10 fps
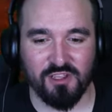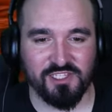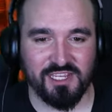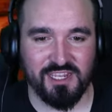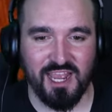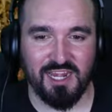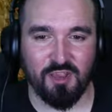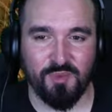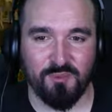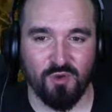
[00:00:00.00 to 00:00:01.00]
get a little
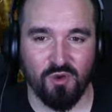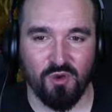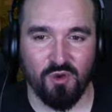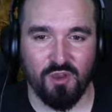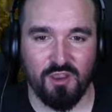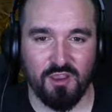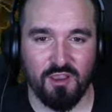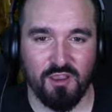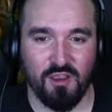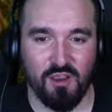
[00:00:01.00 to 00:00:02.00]
bit more
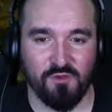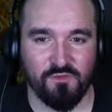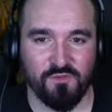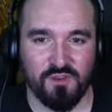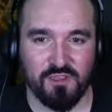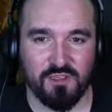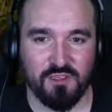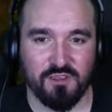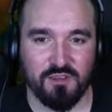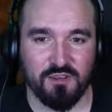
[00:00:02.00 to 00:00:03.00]
of
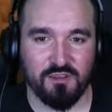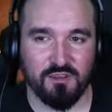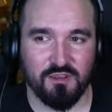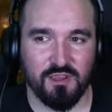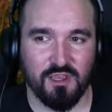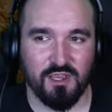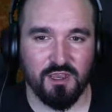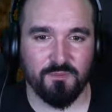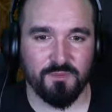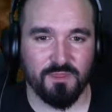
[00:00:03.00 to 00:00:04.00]

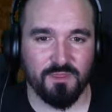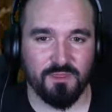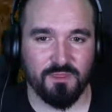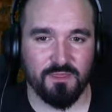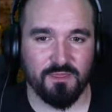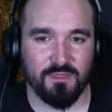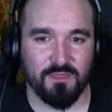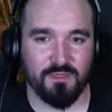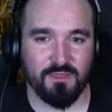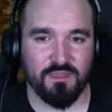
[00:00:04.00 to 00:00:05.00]
um,
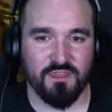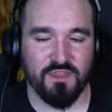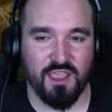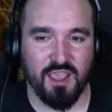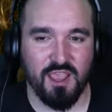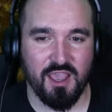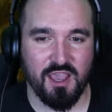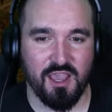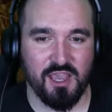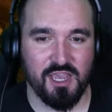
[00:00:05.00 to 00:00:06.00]

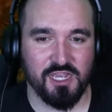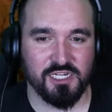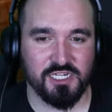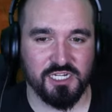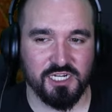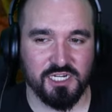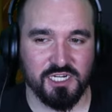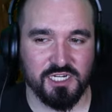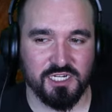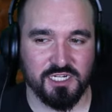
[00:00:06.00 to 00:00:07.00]
the
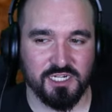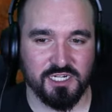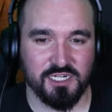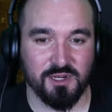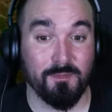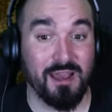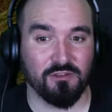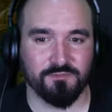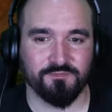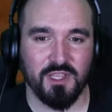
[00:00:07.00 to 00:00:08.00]

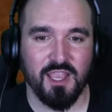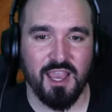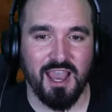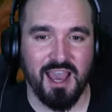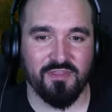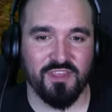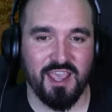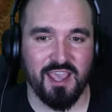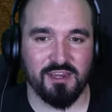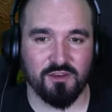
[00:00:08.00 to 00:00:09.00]
metal, and
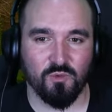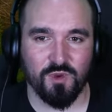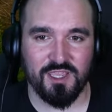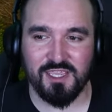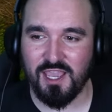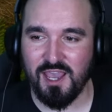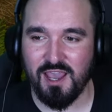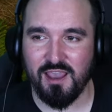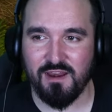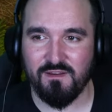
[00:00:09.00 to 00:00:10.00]
then we
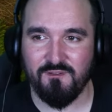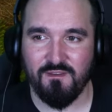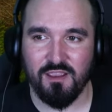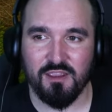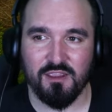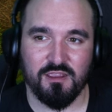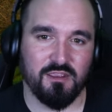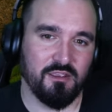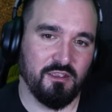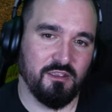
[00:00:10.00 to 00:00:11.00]
can
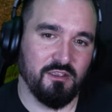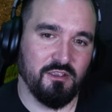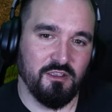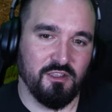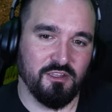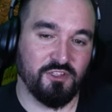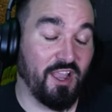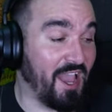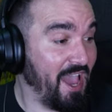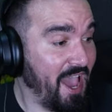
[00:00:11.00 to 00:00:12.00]

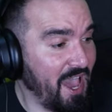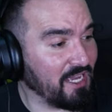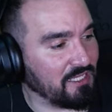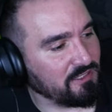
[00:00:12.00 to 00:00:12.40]
dye hair.